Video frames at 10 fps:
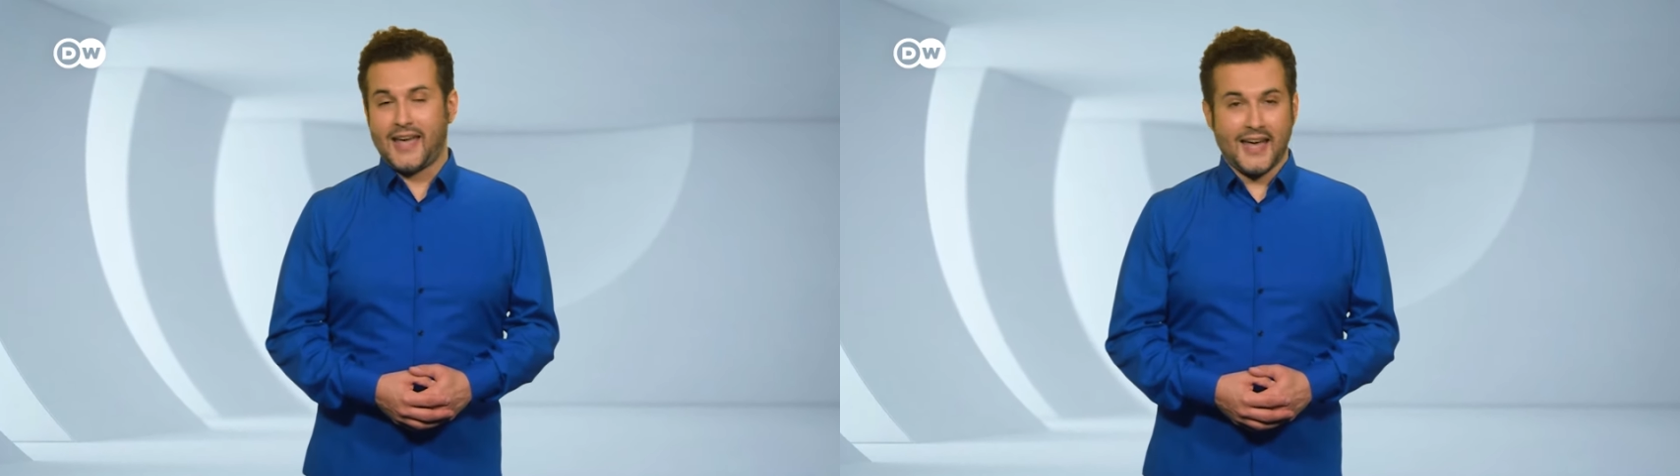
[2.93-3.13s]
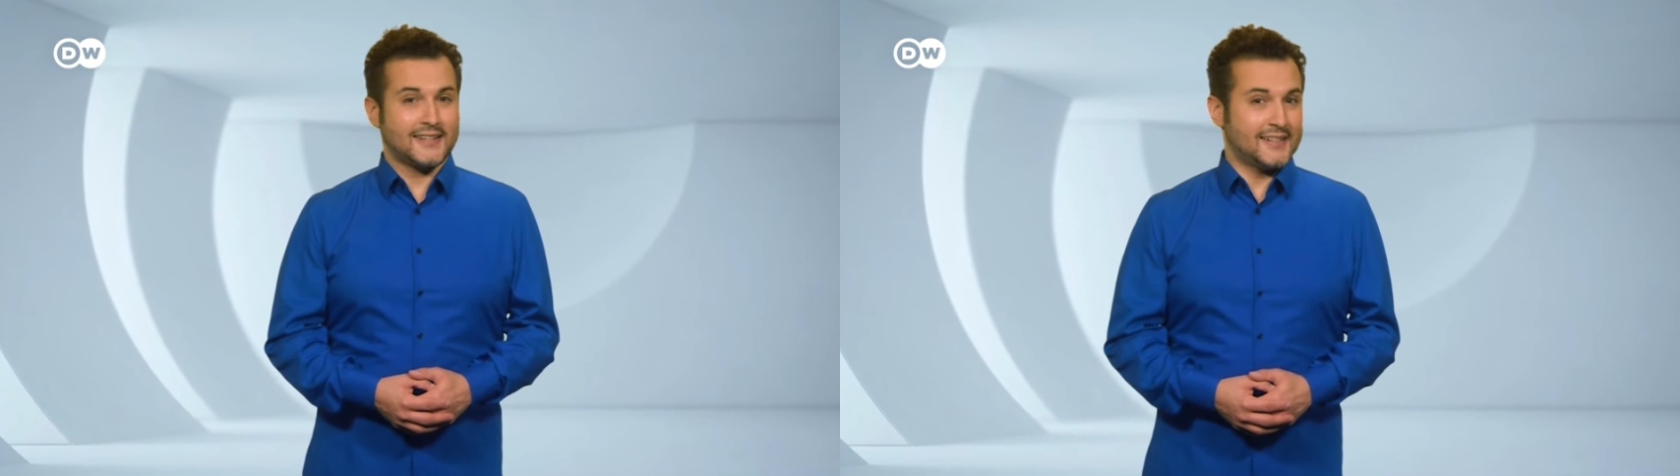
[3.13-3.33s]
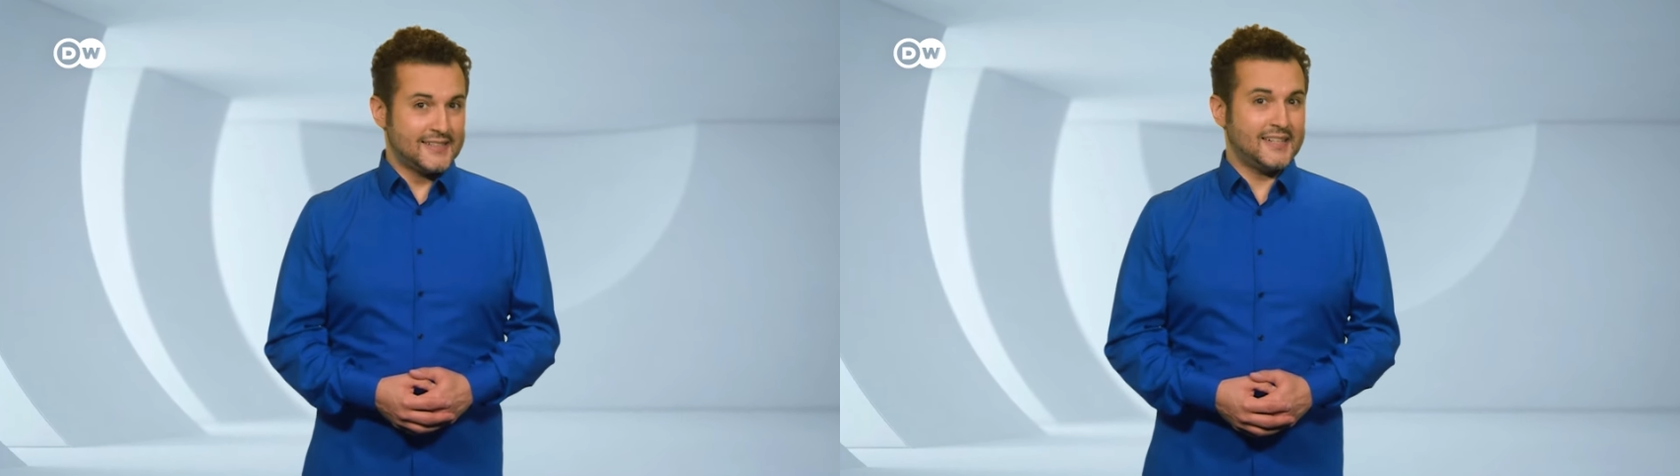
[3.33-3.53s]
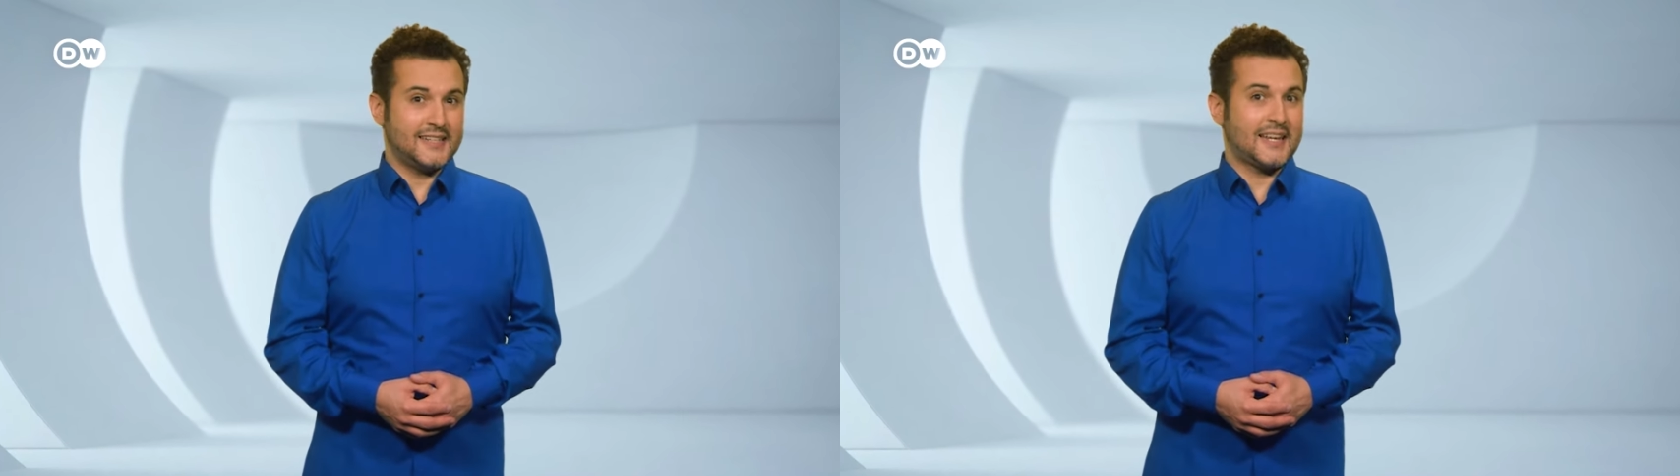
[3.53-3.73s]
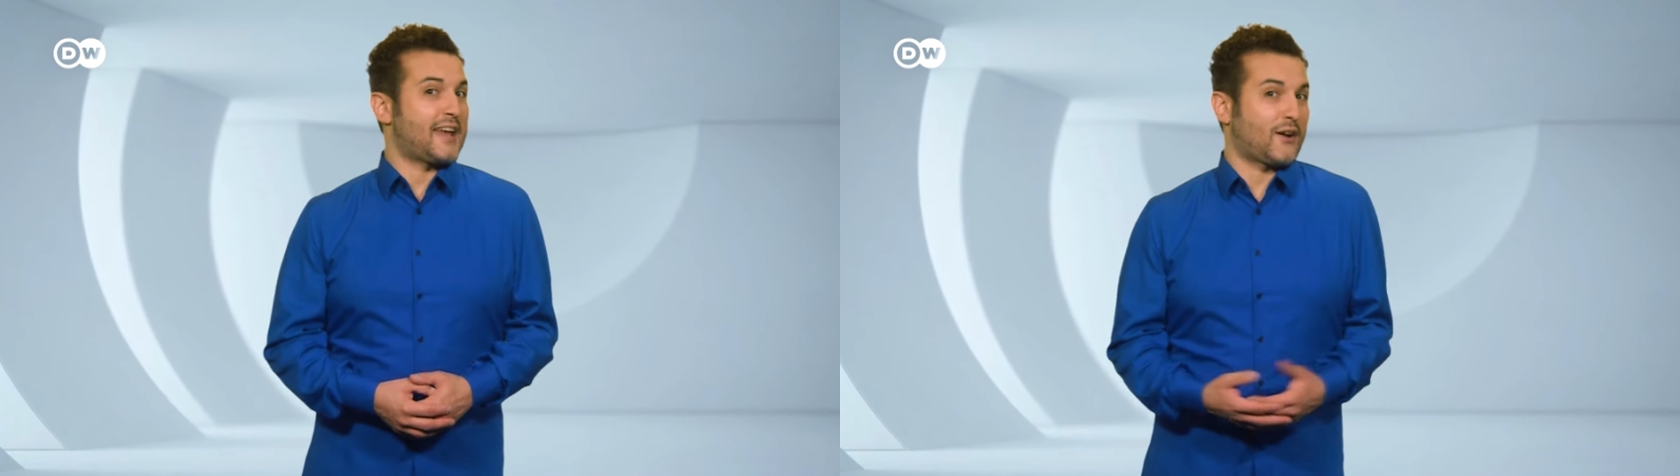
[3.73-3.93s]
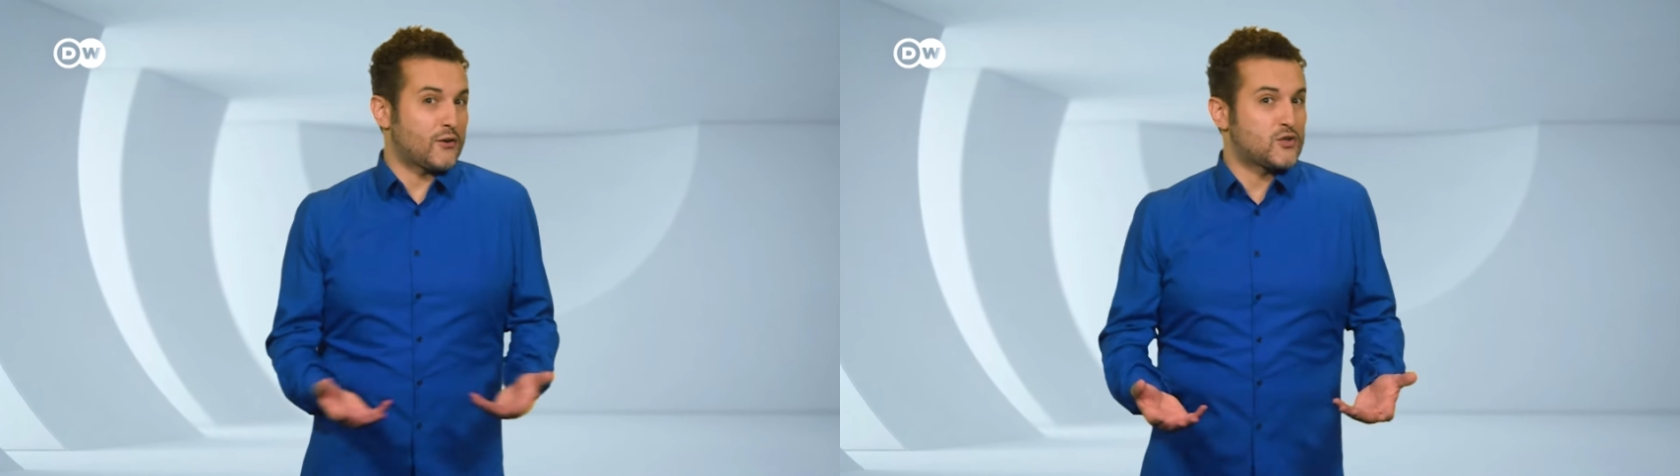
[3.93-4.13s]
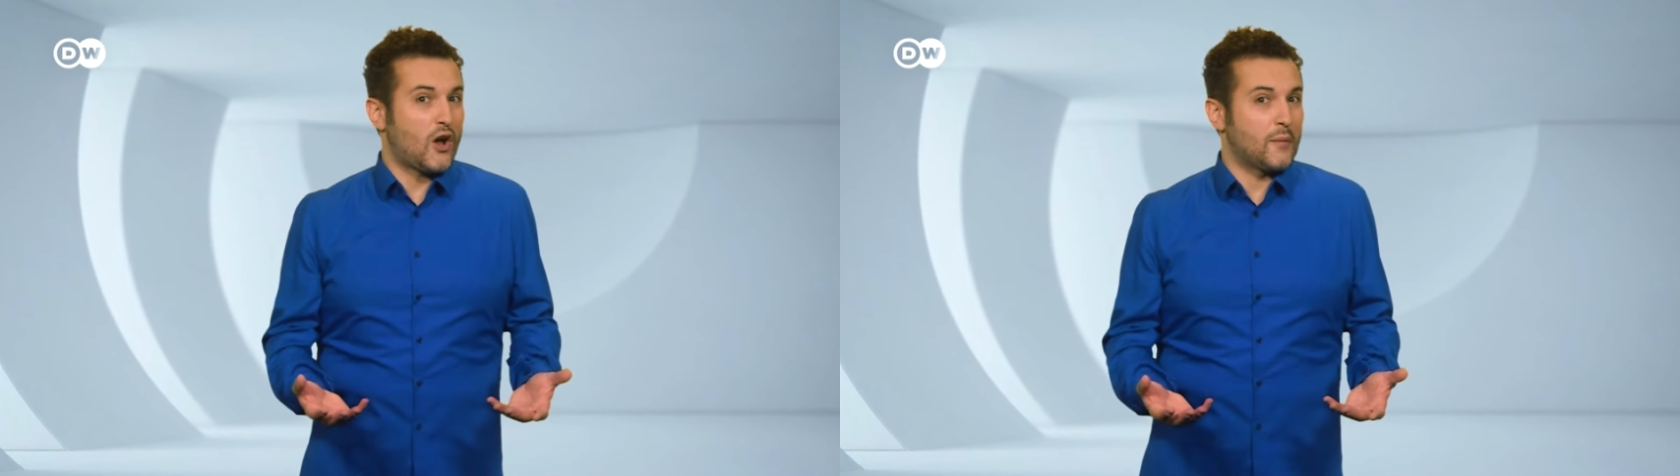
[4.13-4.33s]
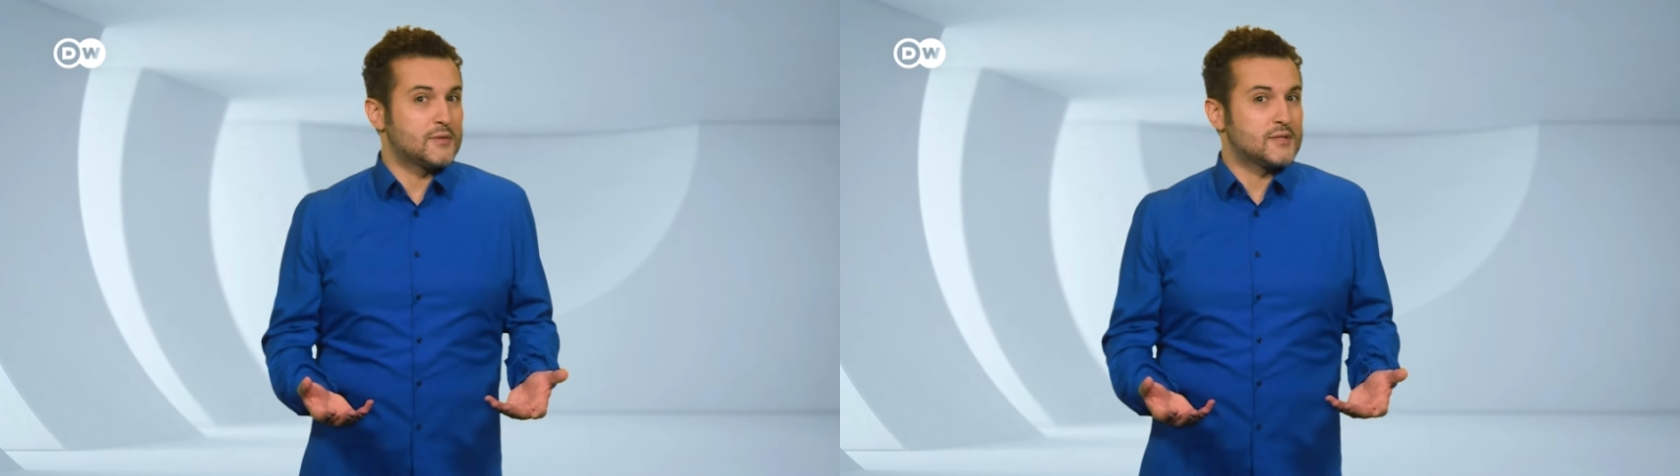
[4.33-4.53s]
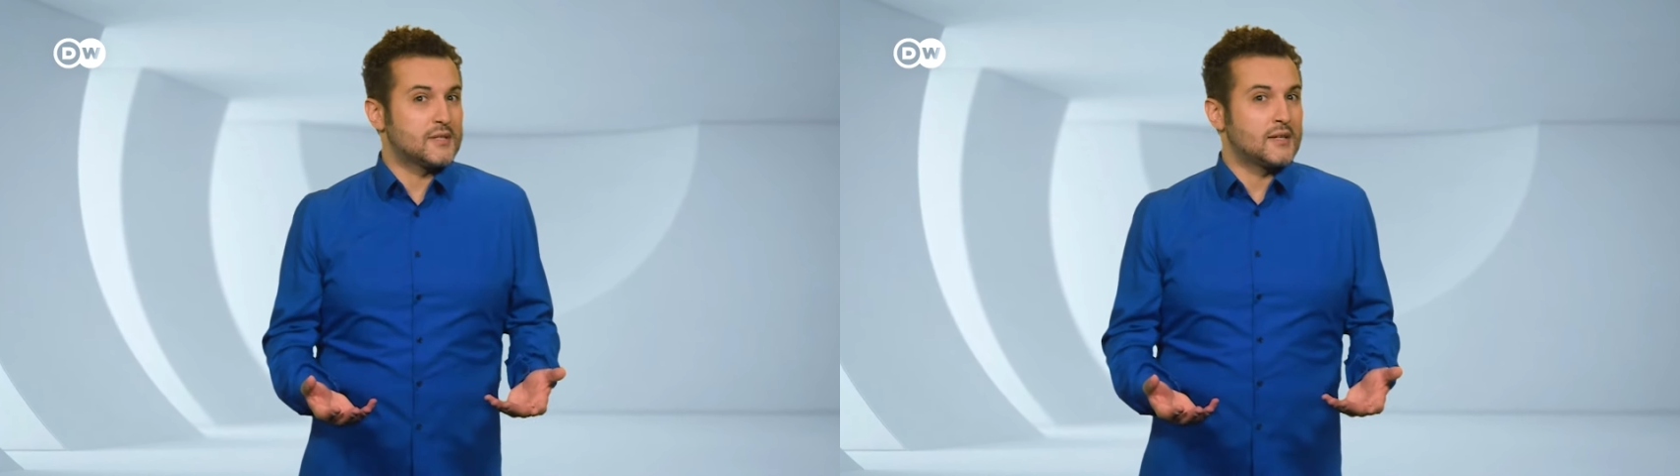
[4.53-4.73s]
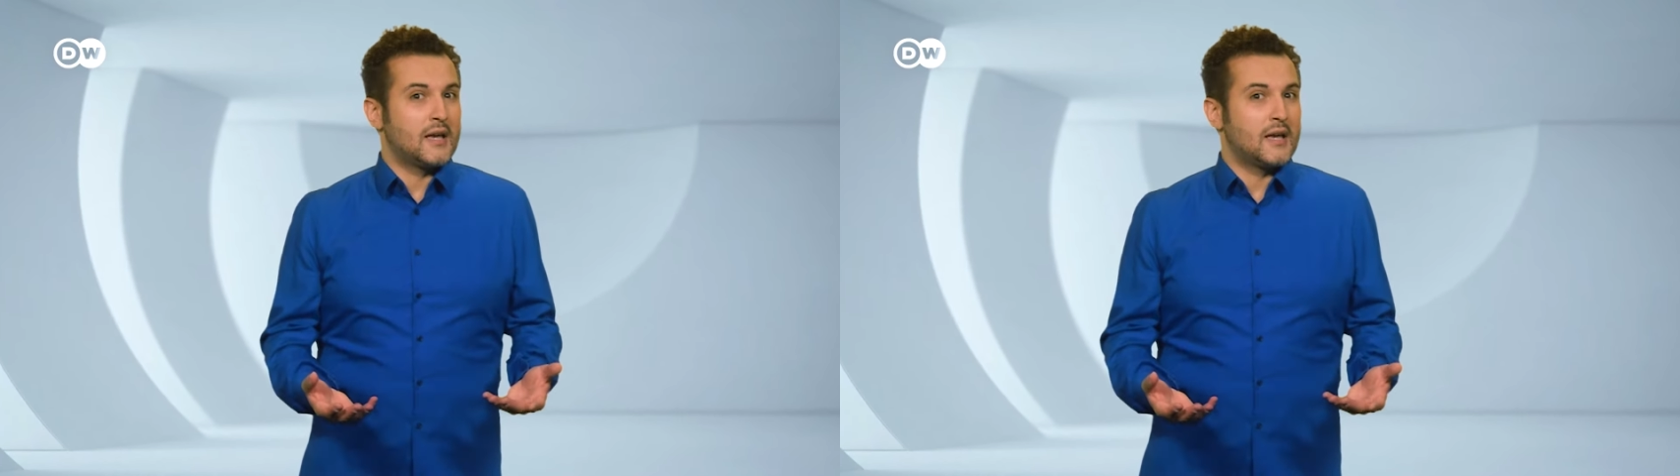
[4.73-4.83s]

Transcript: and indeed at our jobs.